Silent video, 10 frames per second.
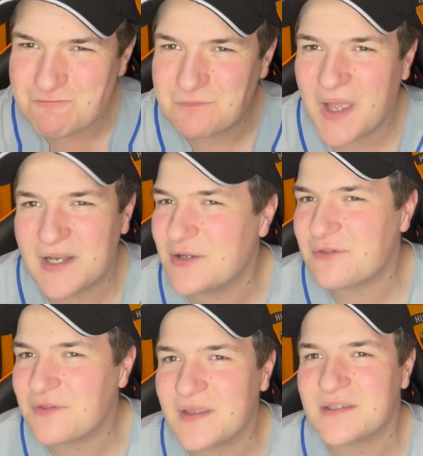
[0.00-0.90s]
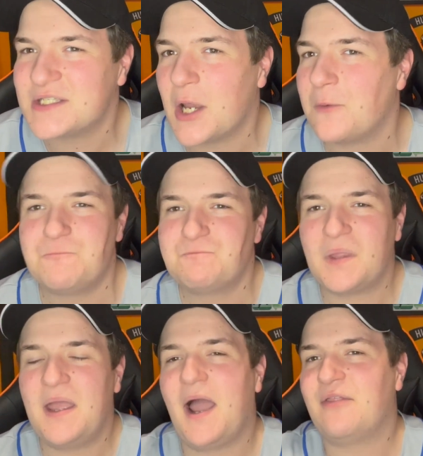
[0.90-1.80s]
I don't think so.
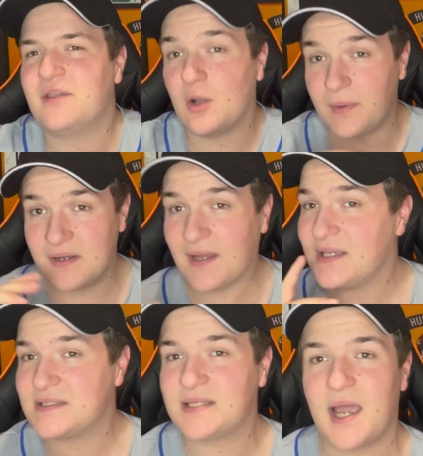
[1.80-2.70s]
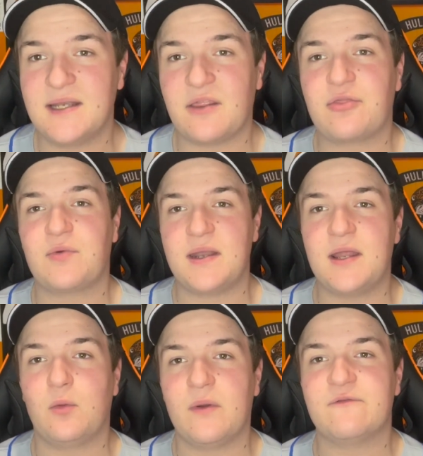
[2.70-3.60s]
I think it'll be a nice, tidy
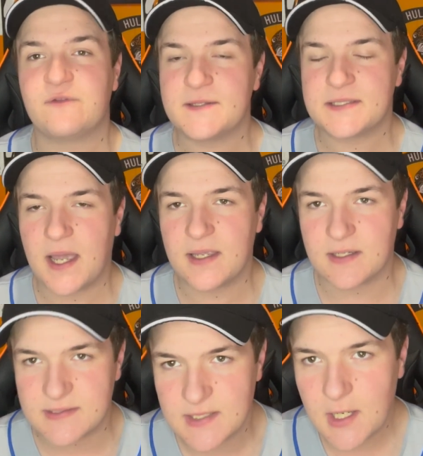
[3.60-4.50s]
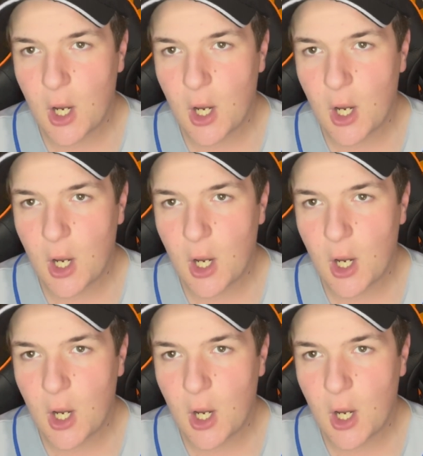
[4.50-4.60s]
3-0 win for the Tigers.